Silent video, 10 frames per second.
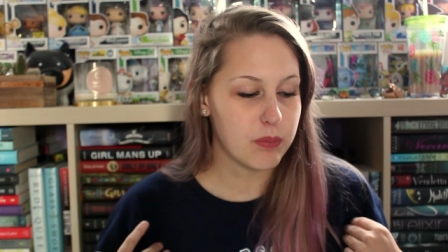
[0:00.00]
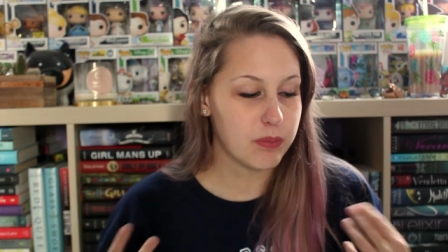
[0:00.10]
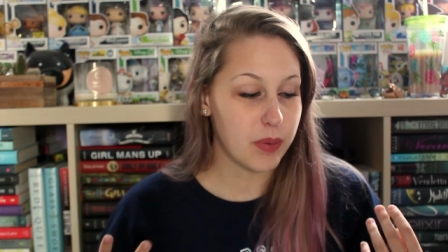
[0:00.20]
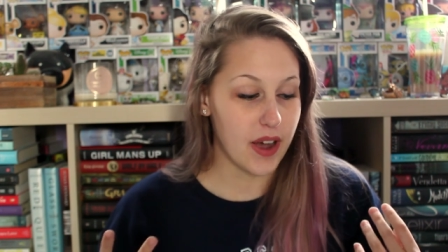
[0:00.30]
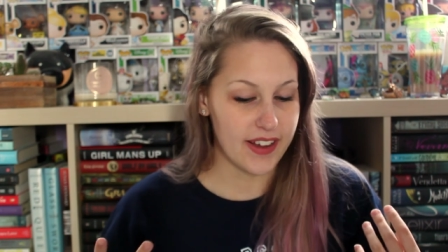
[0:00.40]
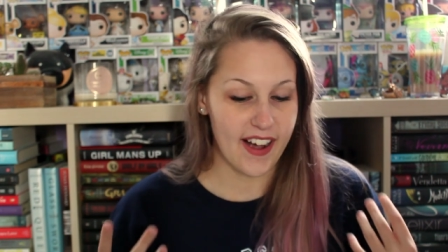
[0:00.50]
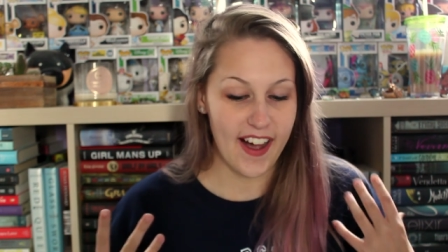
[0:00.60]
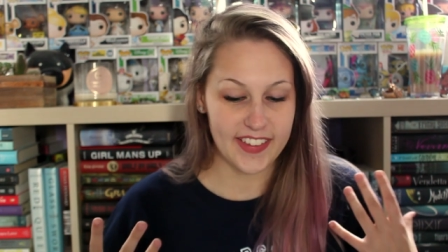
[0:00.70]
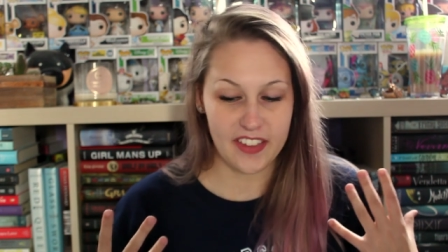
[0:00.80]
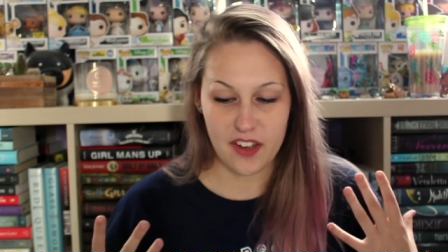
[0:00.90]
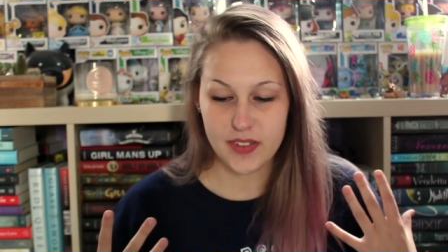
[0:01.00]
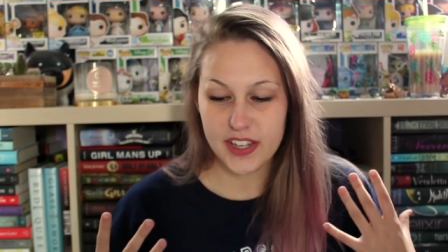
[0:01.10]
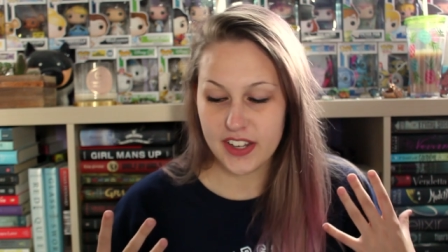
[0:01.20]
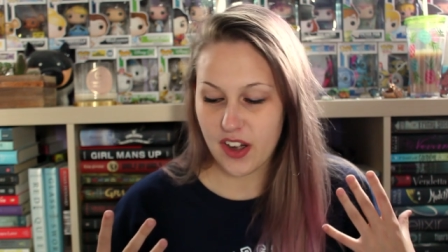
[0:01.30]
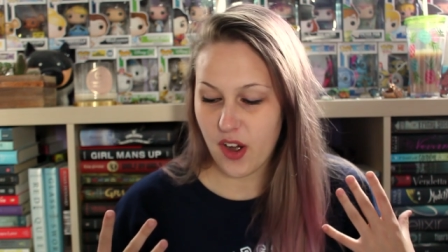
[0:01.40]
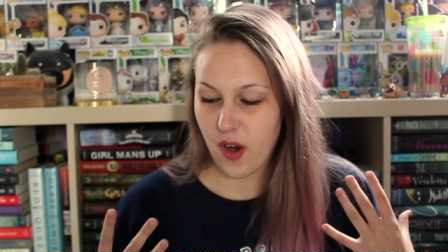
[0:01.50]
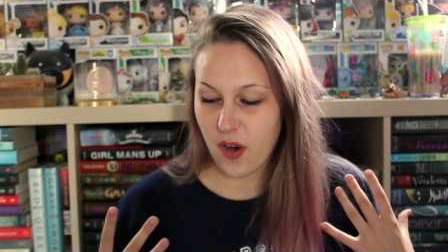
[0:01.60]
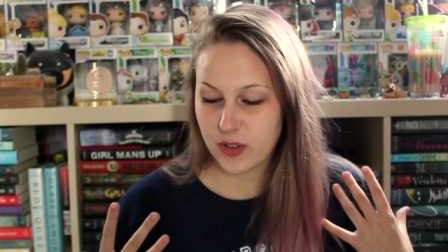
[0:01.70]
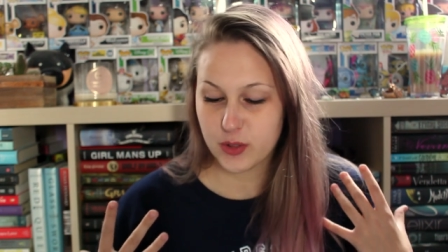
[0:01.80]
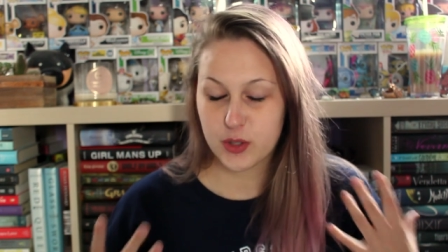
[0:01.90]
but I love it
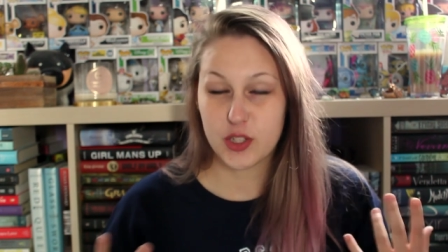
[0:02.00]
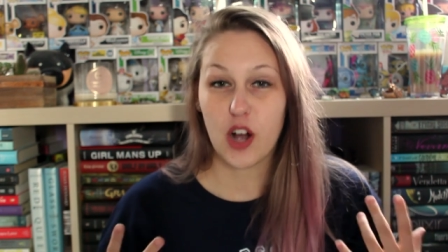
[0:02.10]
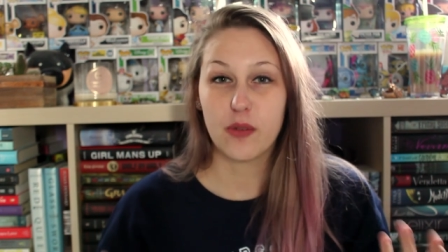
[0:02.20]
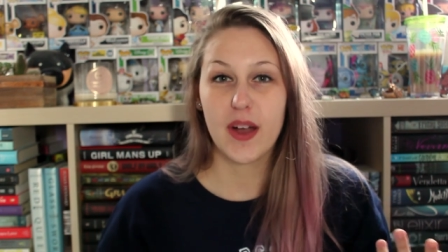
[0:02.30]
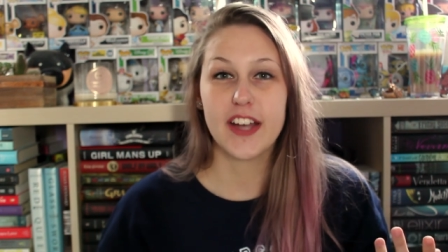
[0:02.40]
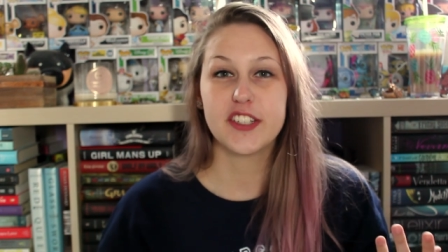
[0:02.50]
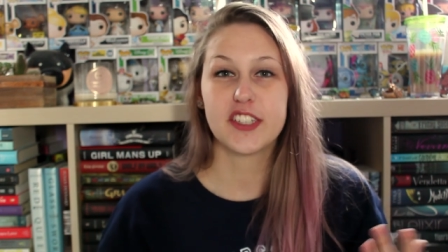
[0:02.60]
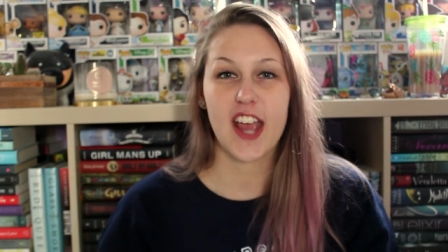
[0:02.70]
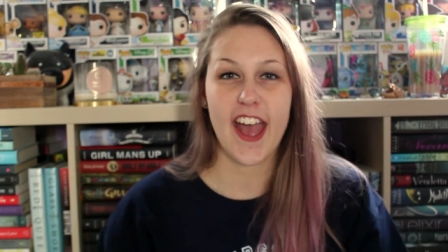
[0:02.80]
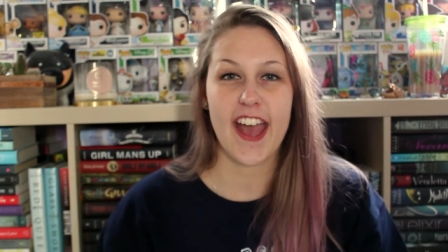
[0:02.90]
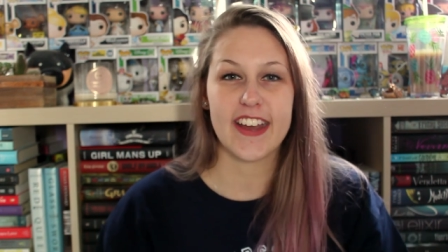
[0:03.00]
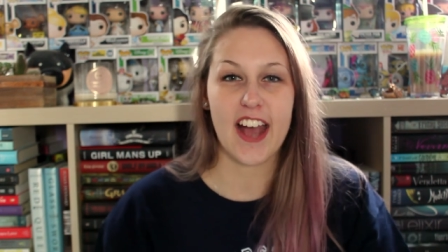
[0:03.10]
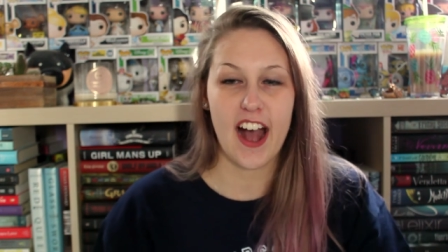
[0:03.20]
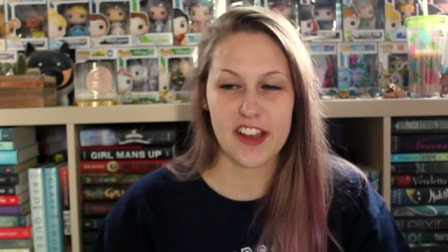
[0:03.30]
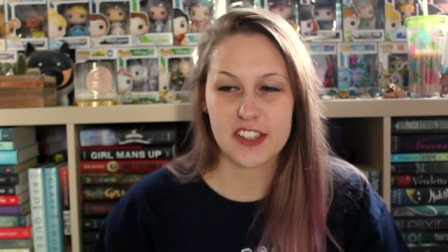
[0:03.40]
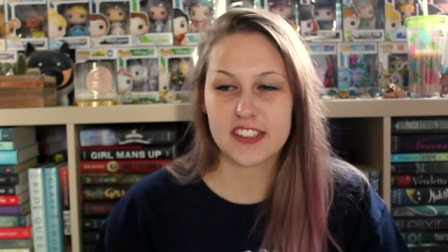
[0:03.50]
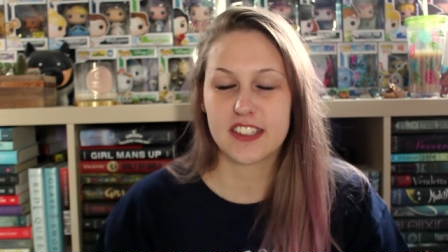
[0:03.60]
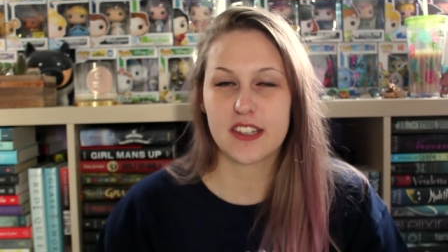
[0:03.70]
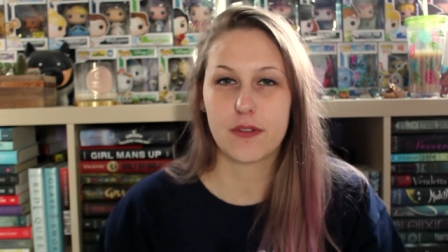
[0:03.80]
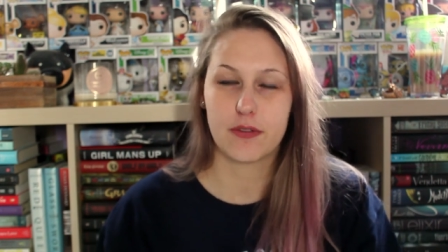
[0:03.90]
so much, and I think
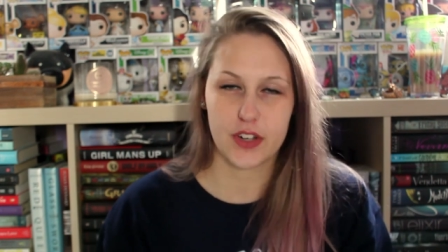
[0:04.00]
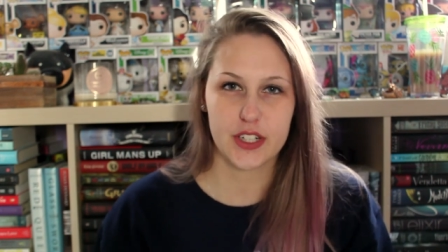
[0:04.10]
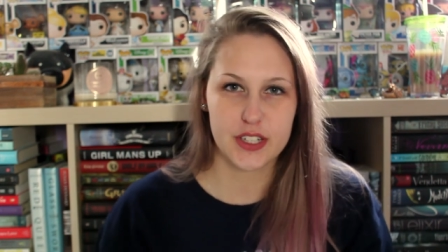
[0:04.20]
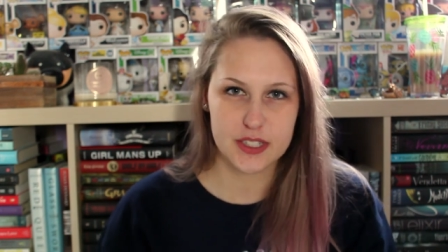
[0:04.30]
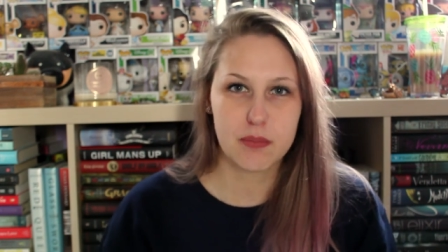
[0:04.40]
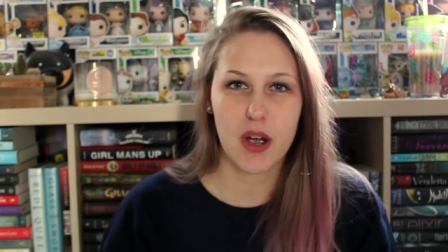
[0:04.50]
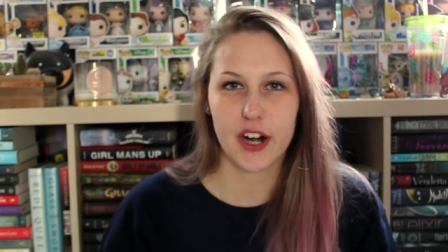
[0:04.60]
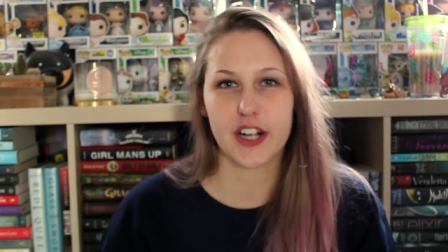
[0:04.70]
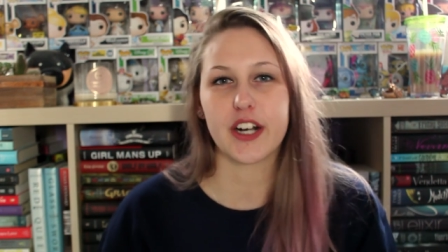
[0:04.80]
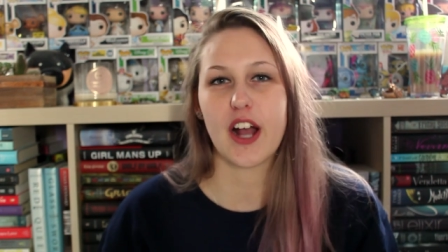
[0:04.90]
that the funniest part